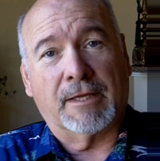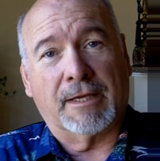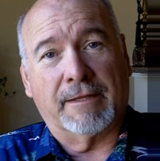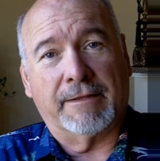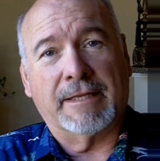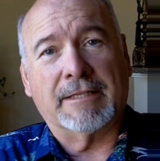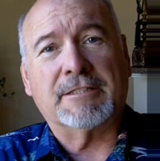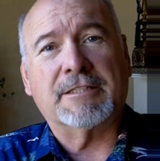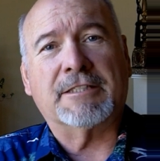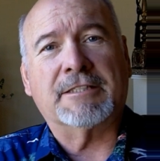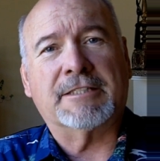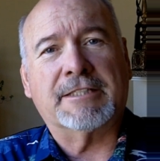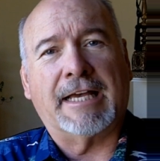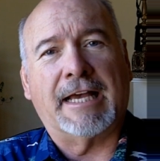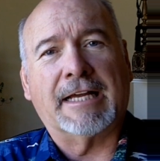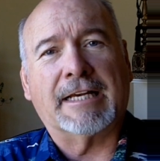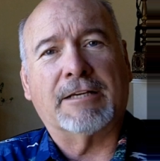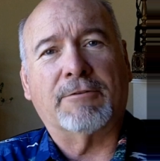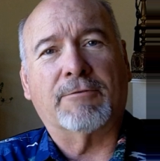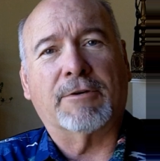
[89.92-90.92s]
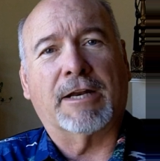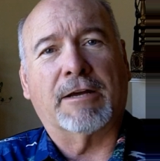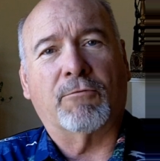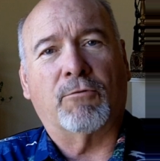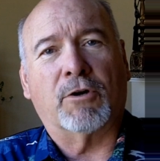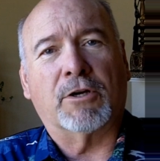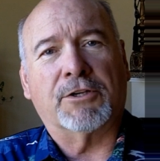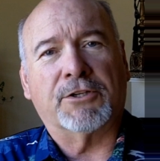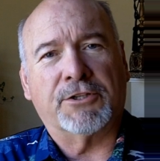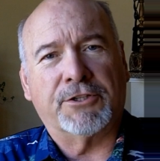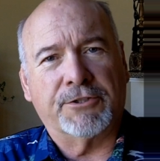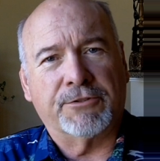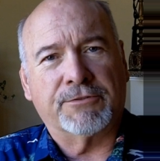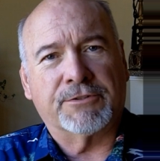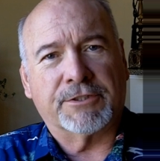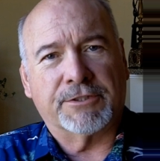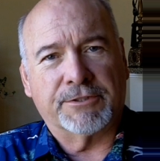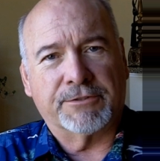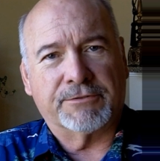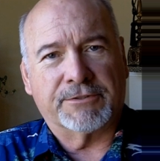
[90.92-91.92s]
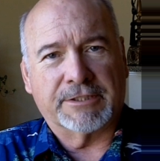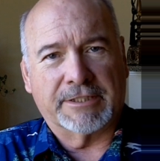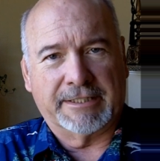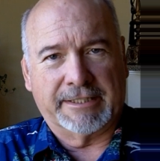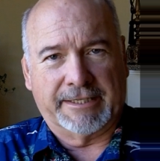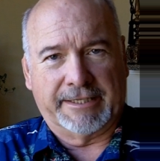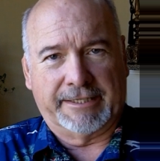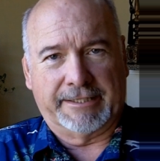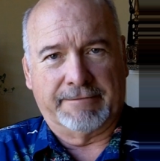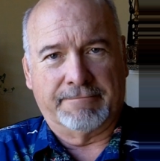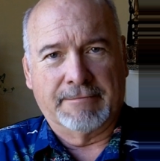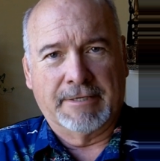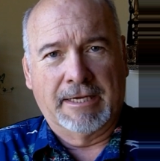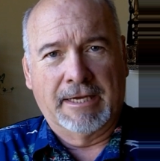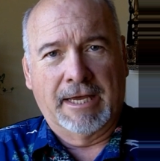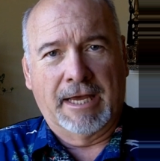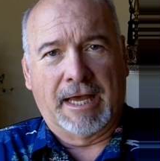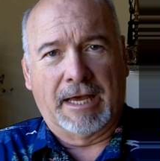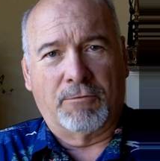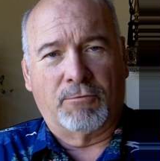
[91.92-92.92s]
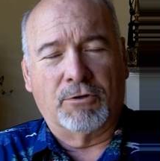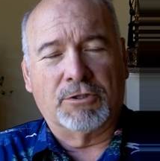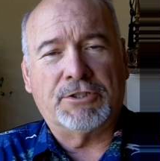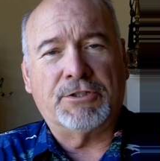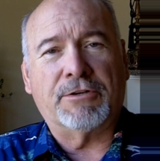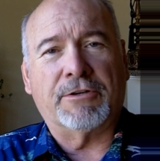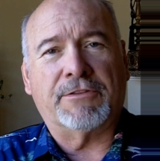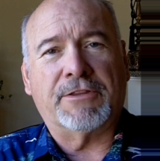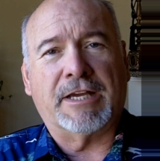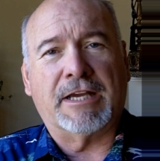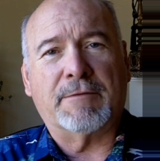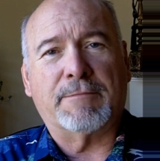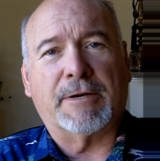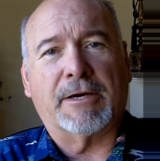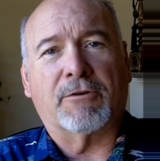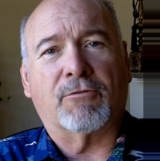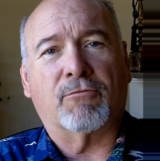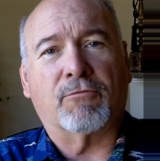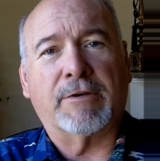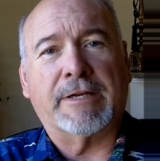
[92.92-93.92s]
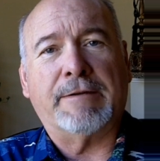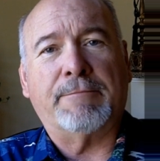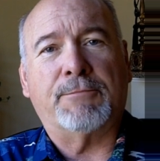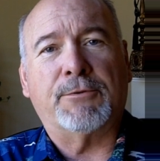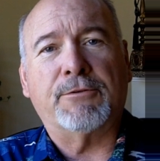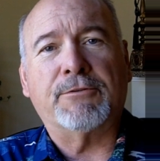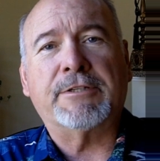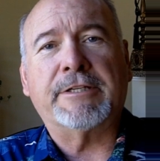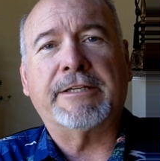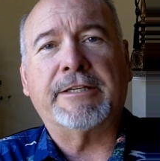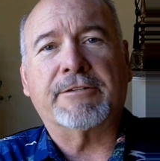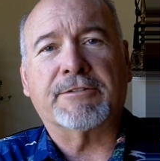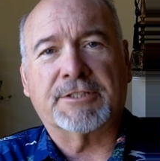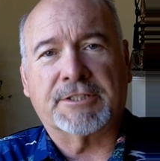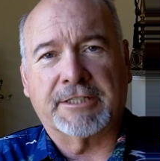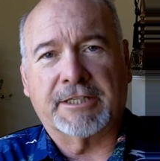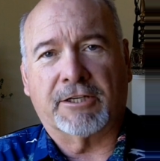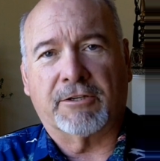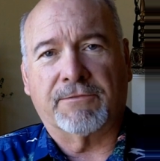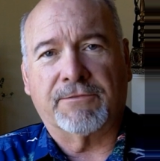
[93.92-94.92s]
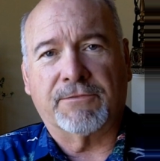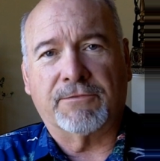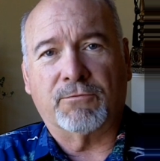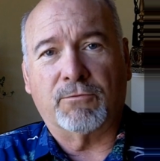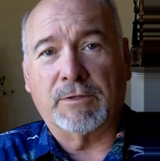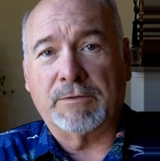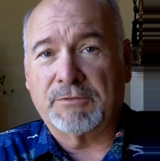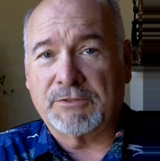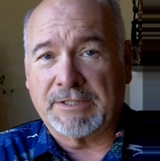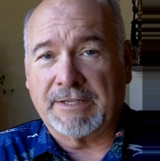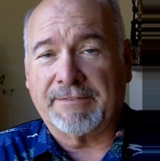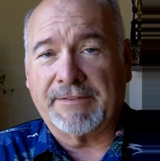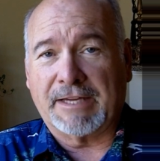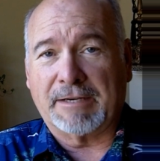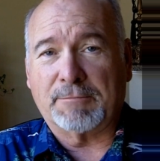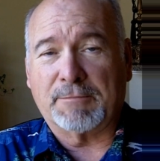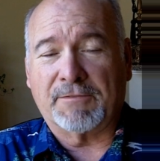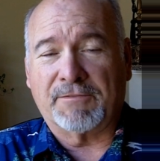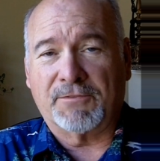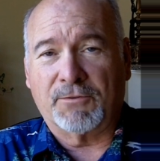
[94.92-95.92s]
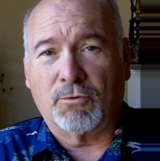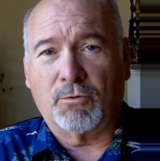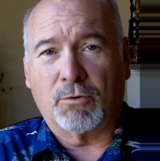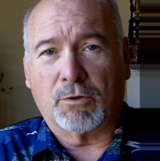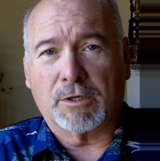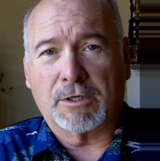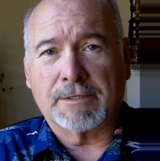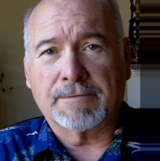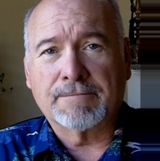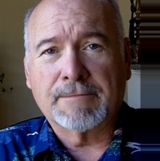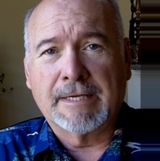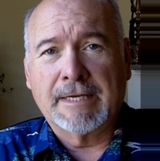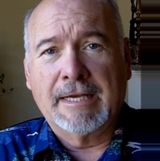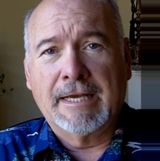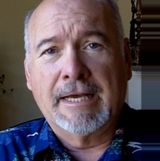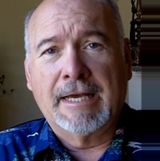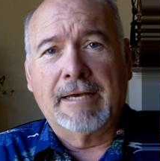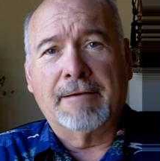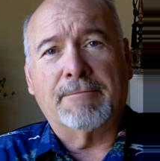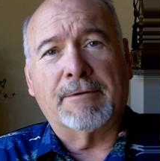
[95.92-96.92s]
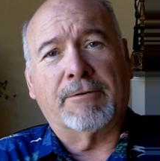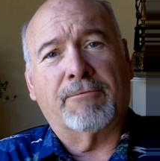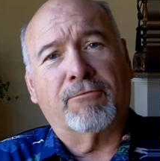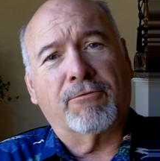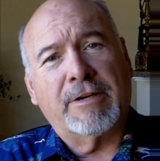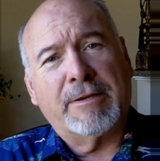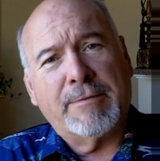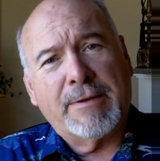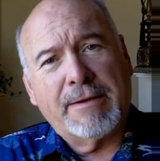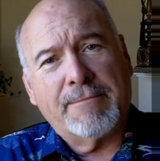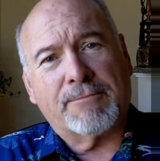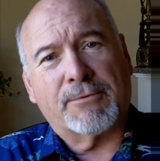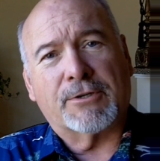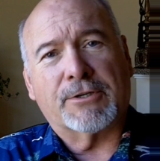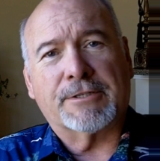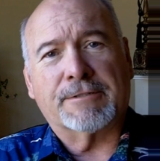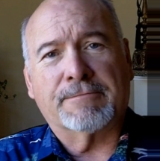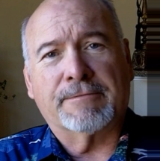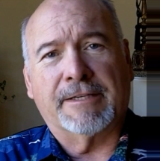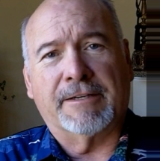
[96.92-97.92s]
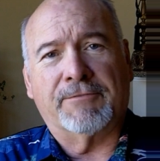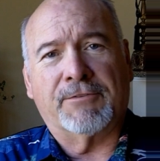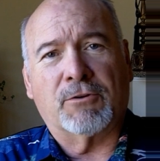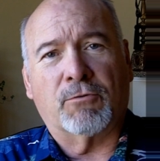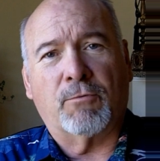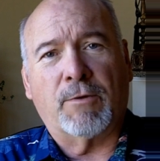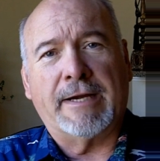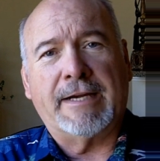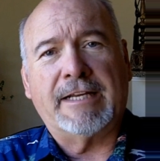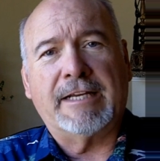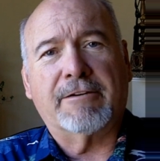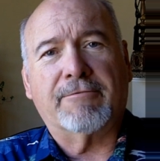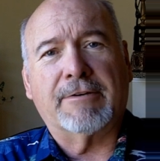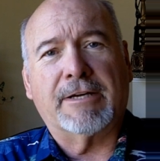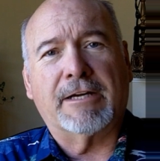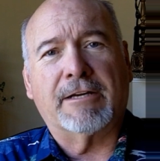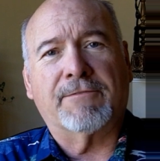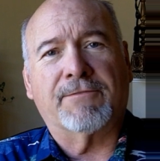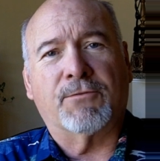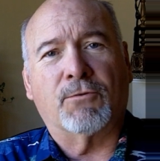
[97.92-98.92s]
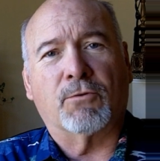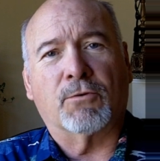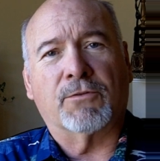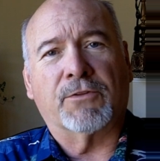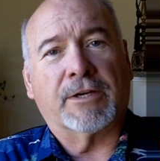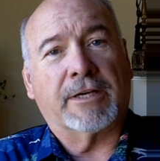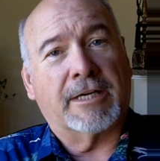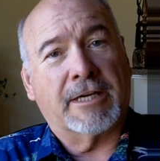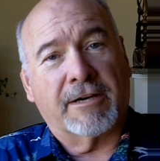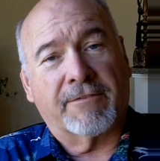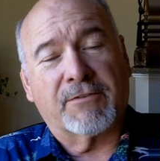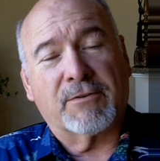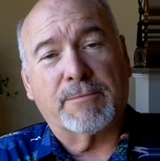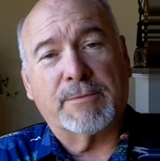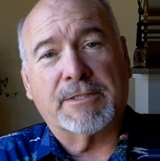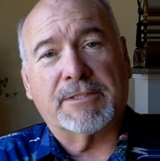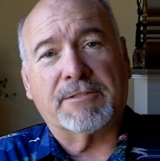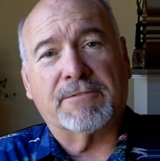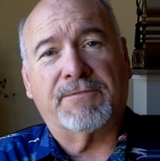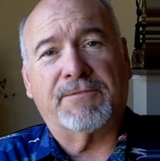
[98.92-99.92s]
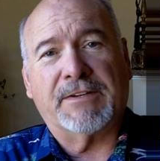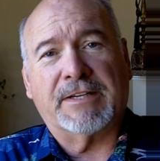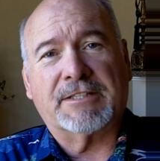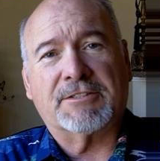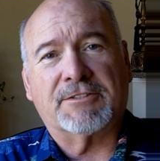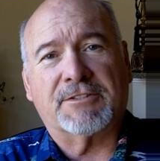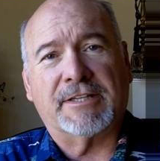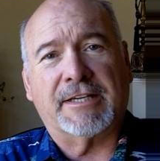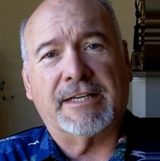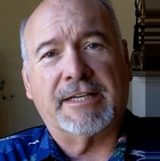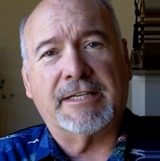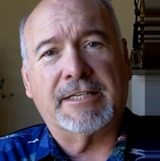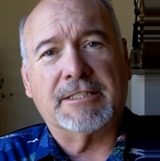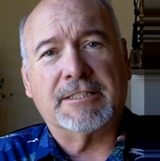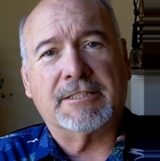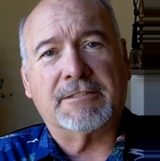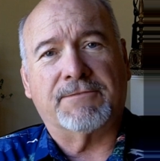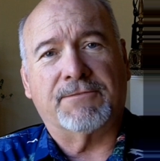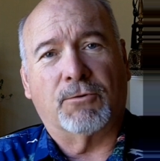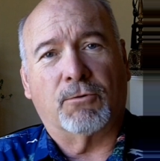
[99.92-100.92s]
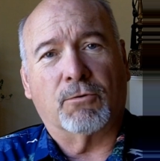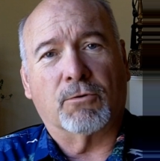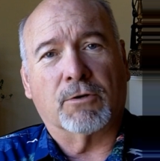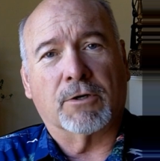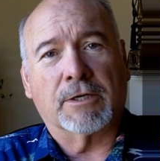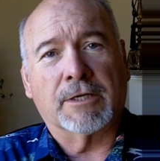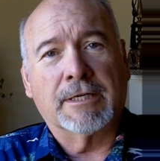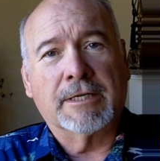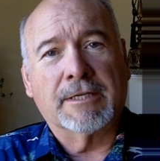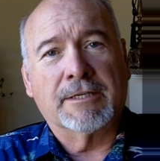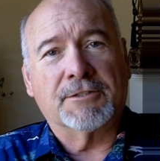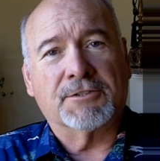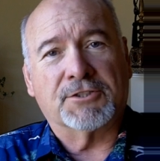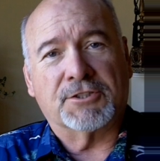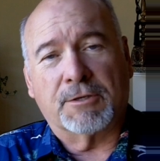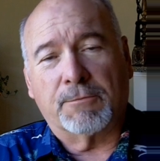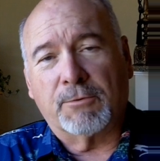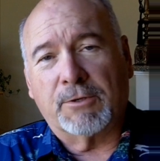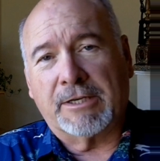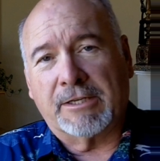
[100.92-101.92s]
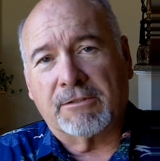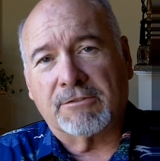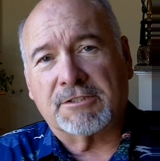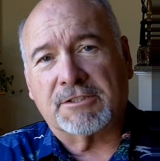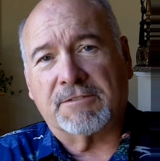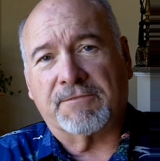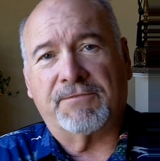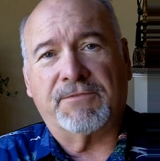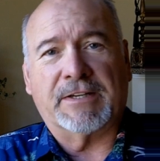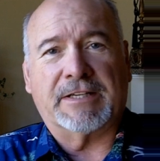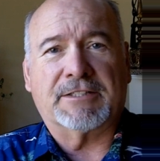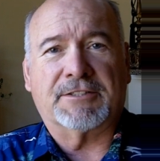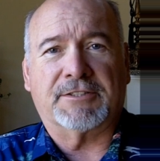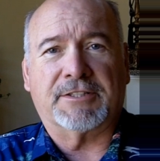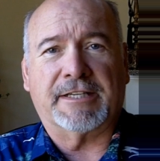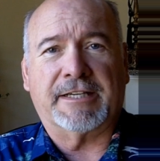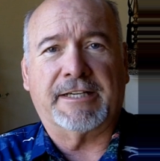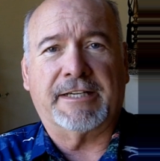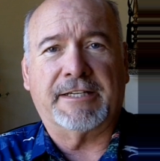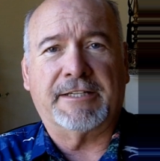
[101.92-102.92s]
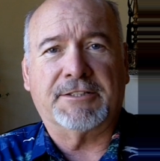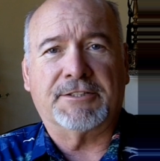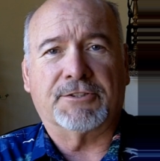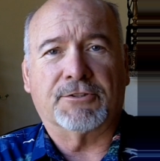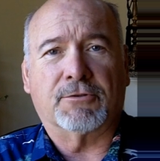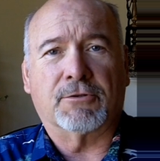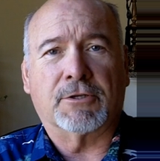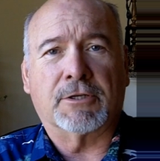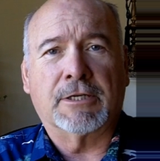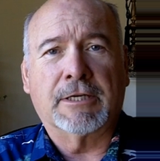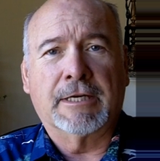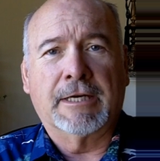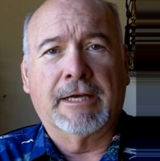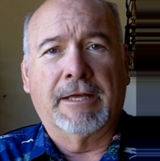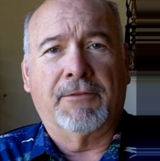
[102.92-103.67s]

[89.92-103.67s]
And that's exactly what I want you to do today. I want you to think about rebooting yourself. We've said that before. But remember, if you're waiting around for the government to fix things, for someone else to fix things, or